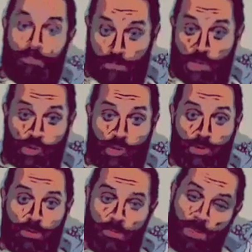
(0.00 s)
is good.
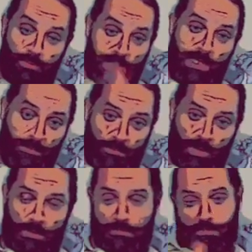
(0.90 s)
Whatever doesn't
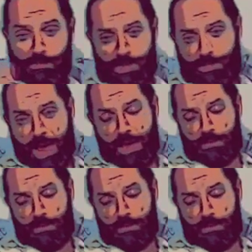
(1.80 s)
fit is bad.